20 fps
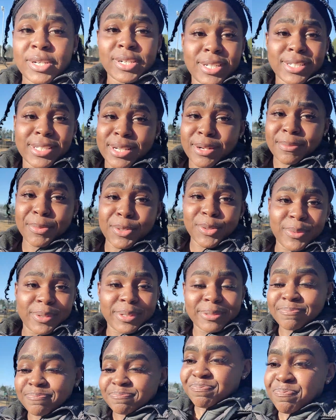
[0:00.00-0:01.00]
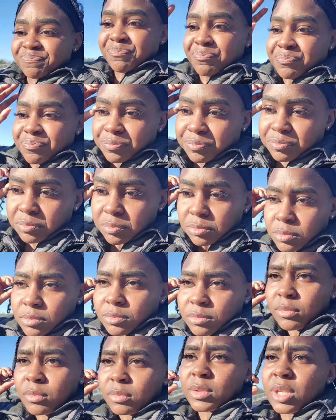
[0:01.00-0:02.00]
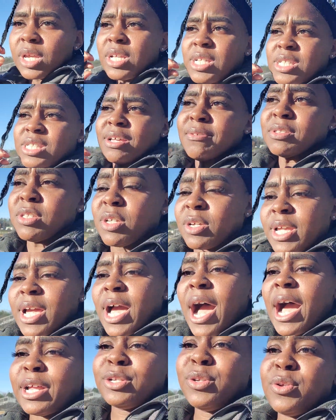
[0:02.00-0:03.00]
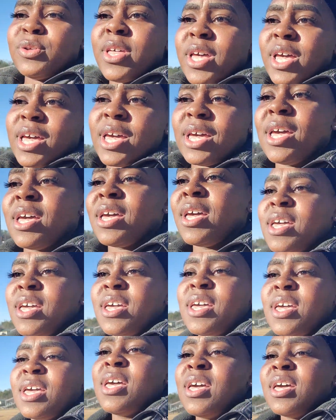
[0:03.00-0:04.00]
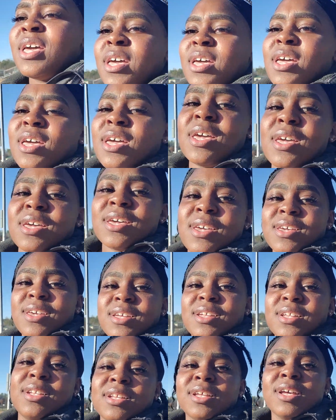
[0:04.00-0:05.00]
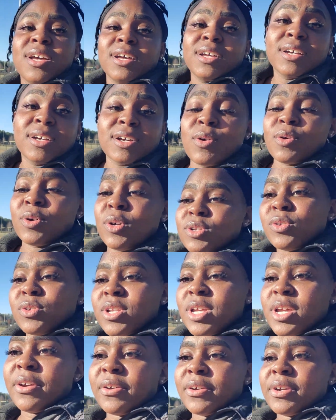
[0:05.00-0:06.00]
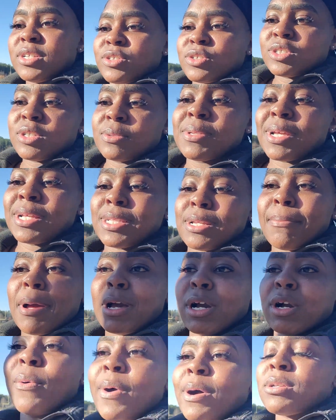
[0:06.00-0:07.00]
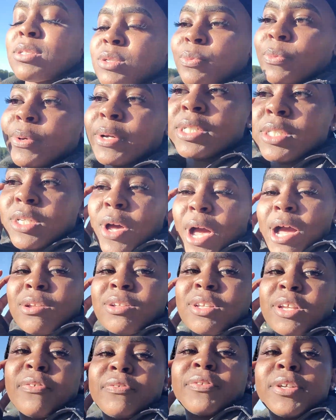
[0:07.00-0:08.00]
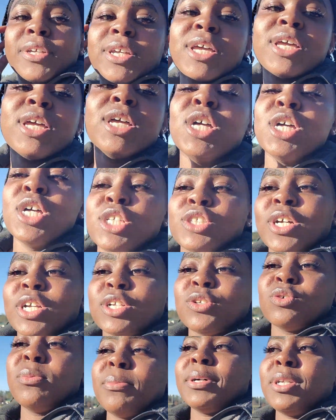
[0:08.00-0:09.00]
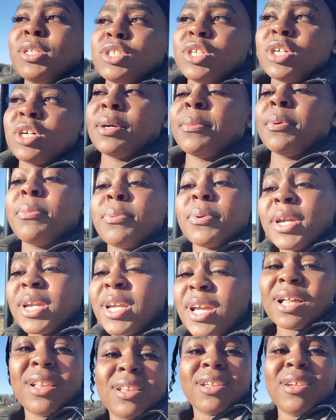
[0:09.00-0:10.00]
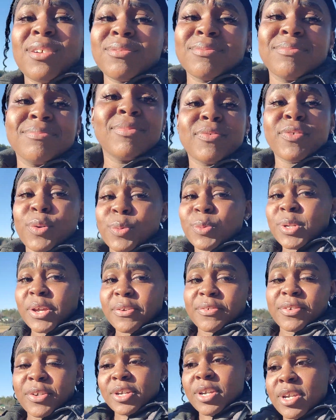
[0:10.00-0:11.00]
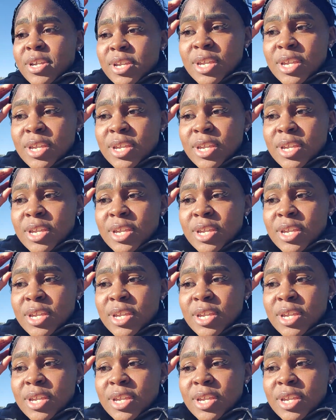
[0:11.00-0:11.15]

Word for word: it is that I'm doing and stuff. So yeah, I do that. And going on errands or sometimes I might go out somewhere. So I'll definitely try to do a better job of bringing y'all along for whatever.